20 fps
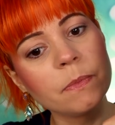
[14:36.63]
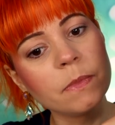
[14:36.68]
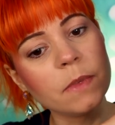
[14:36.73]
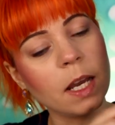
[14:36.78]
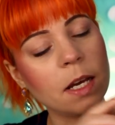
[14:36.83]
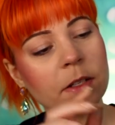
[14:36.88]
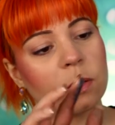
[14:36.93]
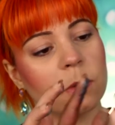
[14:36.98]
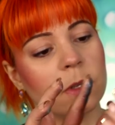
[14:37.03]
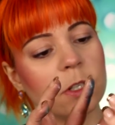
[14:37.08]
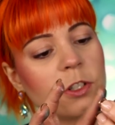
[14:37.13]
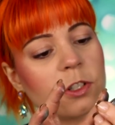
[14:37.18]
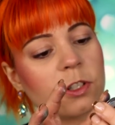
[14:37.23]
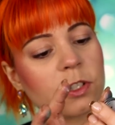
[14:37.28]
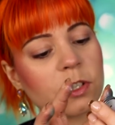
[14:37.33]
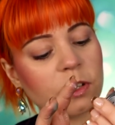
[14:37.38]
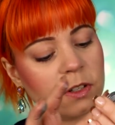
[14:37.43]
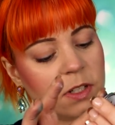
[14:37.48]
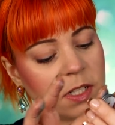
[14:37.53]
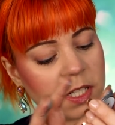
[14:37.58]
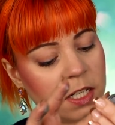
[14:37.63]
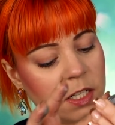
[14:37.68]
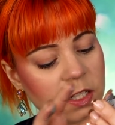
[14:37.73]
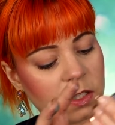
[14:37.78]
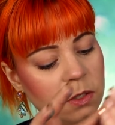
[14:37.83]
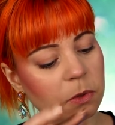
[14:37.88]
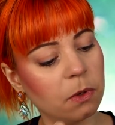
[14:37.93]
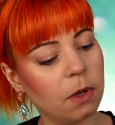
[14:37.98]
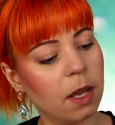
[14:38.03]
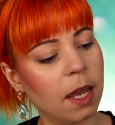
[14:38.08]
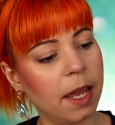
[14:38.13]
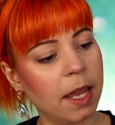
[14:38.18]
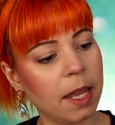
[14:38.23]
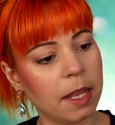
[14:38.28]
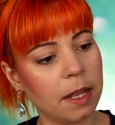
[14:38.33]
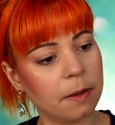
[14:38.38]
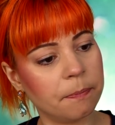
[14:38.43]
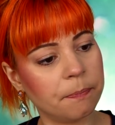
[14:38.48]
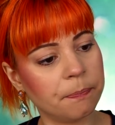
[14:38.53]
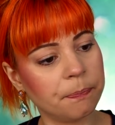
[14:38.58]
Yeah, so it just turns into
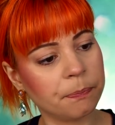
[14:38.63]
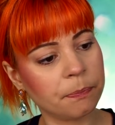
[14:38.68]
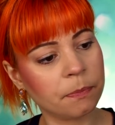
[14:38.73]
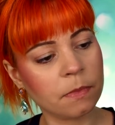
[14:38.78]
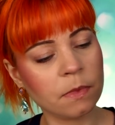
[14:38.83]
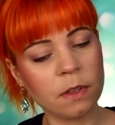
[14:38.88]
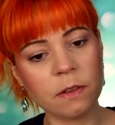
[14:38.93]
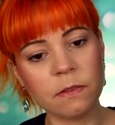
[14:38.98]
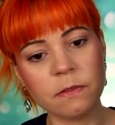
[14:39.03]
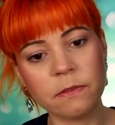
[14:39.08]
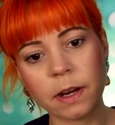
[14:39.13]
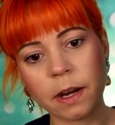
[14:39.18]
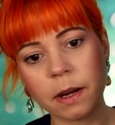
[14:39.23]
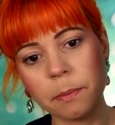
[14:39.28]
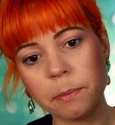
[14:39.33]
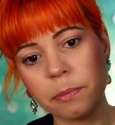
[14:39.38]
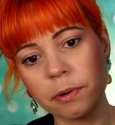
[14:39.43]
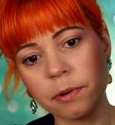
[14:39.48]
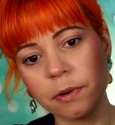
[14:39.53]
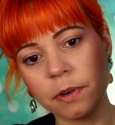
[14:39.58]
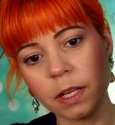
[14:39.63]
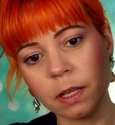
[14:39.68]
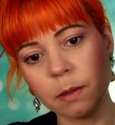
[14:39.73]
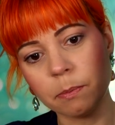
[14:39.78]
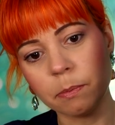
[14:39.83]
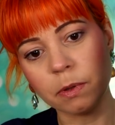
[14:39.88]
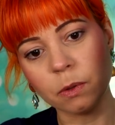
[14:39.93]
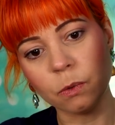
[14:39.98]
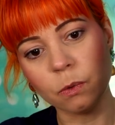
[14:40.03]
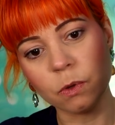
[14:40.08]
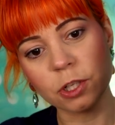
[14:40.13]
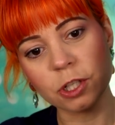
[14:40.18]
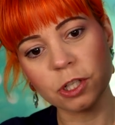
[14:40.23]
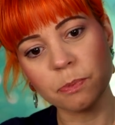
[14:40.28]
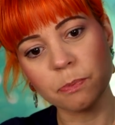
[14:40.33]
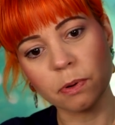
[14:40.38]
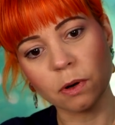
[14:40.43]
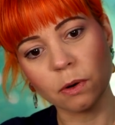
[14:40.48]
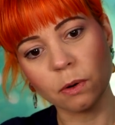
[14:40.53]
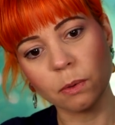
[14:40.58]
a very pretty
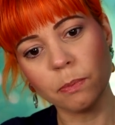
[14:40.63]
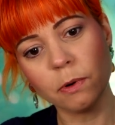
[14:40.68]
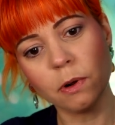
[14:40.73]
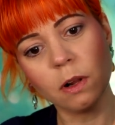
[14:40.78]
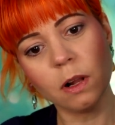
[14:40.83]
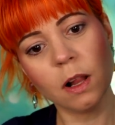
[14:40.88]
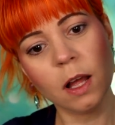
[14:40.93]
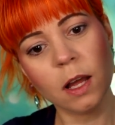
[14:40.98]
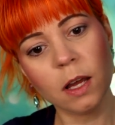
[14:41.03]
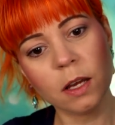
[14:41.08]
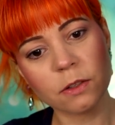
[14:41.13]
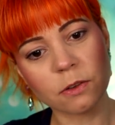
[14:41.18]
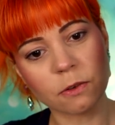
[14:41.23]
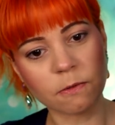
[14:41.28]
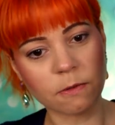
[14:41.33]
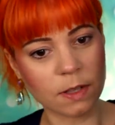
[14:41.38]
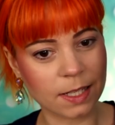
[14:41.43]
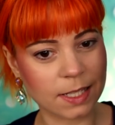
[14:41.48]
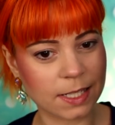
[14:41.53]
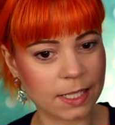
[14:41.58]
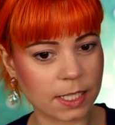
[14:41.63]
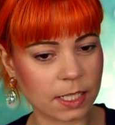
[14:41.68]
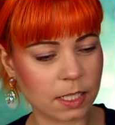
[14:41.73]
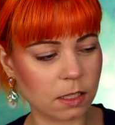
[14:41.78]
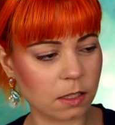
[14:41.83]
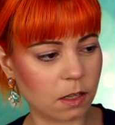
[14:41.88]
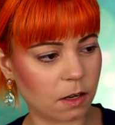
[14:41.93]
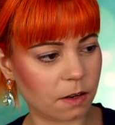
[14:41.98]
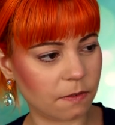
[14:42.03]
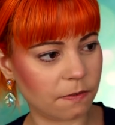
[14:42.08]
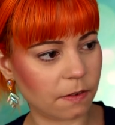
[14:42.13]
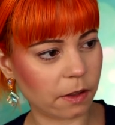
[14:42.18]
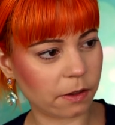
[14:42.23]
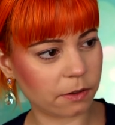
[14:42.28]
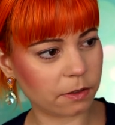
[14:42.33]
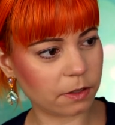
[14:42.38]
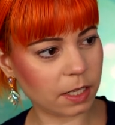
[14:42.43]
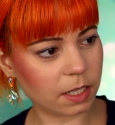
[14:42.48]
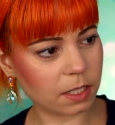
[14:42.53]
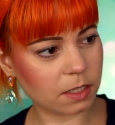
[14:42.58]
bluish purple. Don't really see a lot of
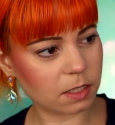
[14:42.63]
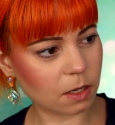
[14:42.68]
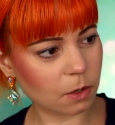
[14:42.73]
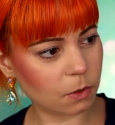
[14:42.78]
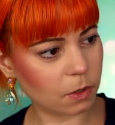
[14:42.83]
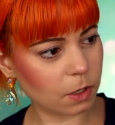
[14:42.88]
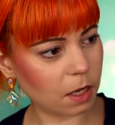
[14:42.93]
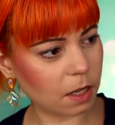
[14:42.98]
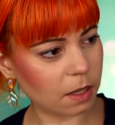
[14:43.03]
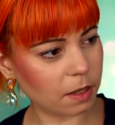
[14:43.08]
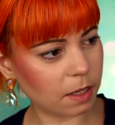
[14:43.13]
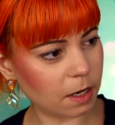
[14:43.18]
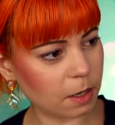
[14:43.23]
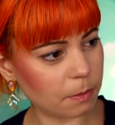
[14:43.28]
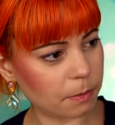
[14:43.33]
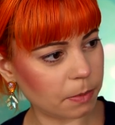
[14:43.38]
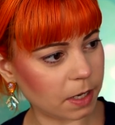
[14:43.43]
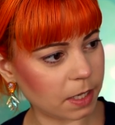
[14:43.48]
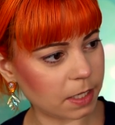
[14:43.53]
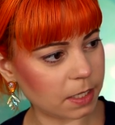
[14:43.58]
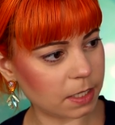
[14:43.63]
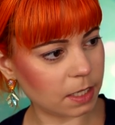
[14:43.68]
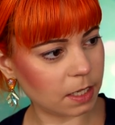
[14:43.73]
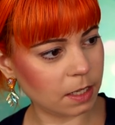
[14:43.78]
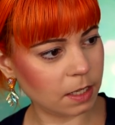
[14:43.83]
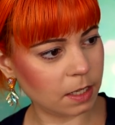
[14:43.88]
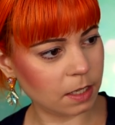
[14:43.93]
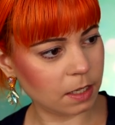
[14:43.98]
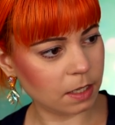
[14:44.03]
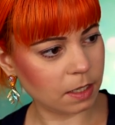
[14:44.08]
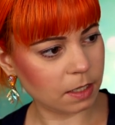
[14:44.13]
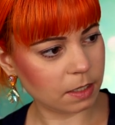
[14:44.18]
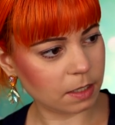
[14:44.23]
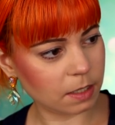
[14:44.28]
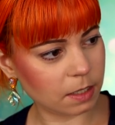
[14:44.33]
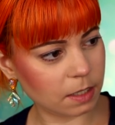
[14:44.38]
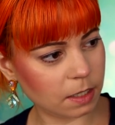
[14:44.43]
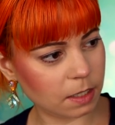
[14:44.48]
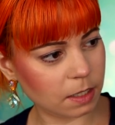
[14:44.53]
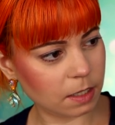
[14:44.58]
other things going on there, but
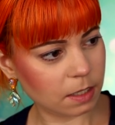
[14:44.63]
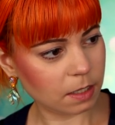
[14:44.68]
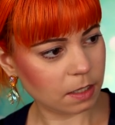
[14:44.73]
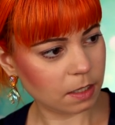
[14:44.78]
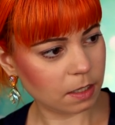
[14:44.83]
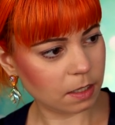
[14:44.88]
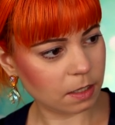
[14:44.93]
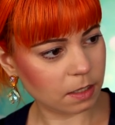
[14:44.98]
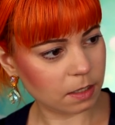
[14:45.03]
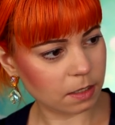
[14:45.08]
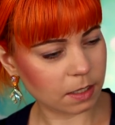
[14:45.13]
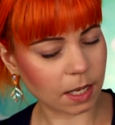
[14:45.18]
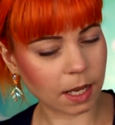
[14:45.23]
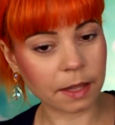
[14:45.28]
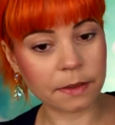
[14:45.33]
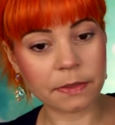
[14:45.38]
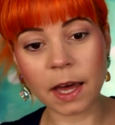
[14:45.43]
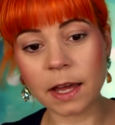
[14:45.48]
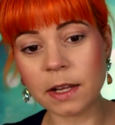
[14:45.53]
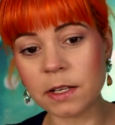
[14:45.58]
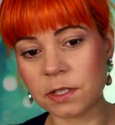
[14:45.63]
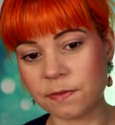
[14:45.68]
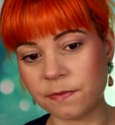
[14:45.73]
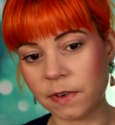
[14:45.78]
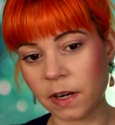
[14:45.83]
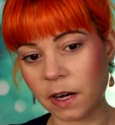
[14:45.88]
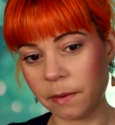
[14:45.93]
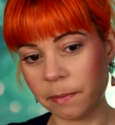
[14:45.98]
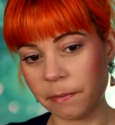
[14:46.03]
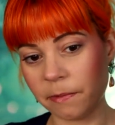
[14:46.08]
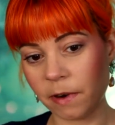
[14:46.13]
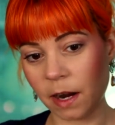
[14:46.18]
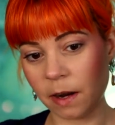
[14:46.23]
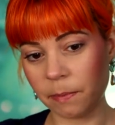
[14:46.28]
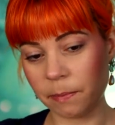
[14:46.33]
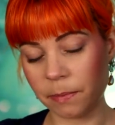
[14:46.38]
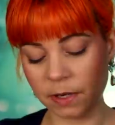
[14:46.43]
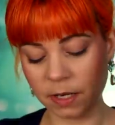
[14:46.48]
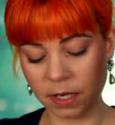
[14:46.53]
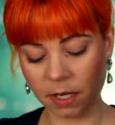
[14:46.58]
yeah, that is a very, very
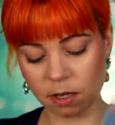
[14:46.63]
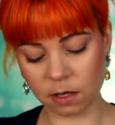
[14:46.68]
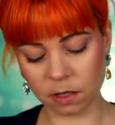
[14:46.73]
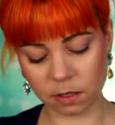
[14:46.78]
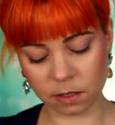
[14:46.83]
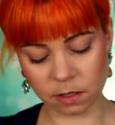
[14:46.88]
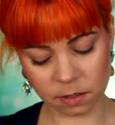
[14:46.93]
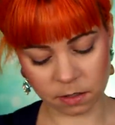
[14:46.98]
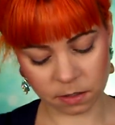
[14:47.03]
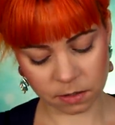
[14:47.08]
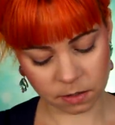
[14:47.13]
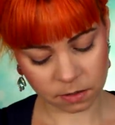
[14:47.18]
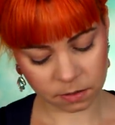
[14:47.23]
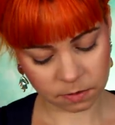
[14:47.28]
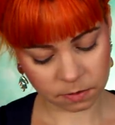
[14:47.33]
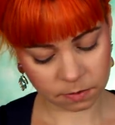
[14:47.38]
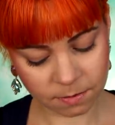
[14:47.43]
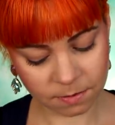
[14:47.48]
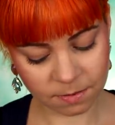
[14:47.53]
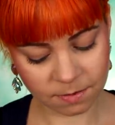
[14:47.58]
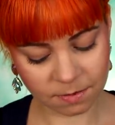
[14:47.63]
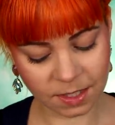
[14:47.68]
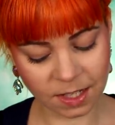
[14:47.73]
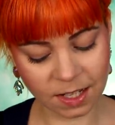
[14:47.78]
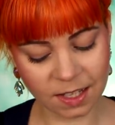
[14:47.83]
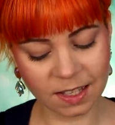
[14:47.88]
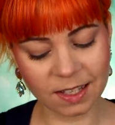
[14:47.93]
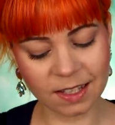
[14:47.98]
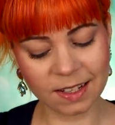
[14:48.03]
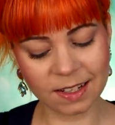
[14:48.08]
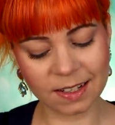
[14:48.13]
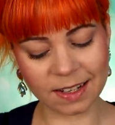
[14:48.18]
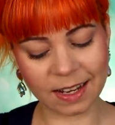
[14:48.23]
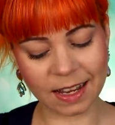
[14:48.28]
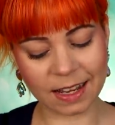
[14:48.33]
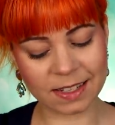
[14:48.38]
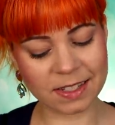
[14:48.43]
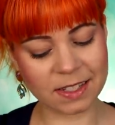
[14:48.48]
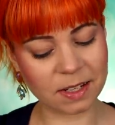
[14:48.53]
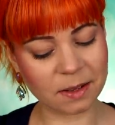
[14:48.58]
pretty color.
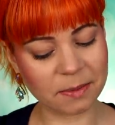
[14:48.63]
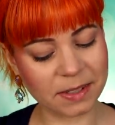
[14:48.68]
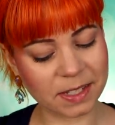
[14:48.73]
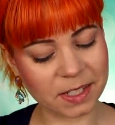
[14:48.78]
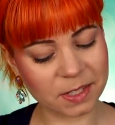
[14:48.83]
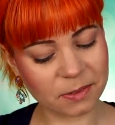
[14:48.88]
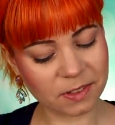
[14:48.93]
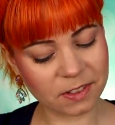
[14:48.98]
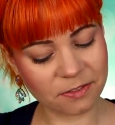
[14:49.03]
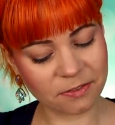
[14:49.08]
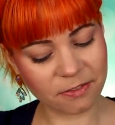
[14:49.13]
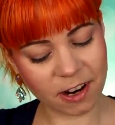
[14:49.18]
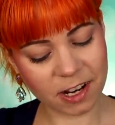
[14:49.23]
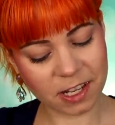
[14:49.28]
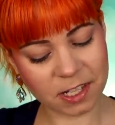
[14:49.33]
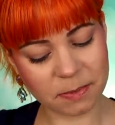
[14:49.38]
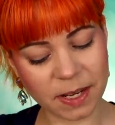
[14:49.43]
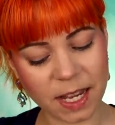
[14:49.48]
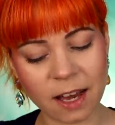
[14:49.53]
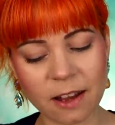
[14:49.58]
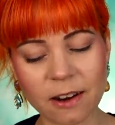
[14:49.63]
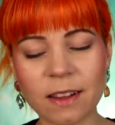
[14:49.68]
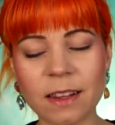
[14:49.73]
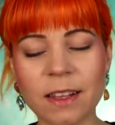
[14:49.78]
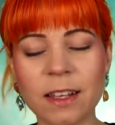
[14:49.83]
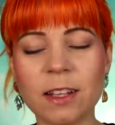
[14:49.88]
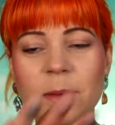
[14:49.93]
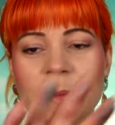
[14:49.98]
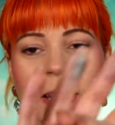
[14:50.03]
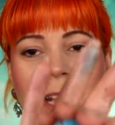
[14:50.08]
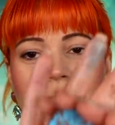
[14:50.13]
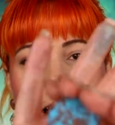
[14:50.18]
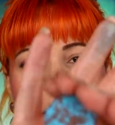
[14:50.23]
Next up, this one freaks me out a little bit.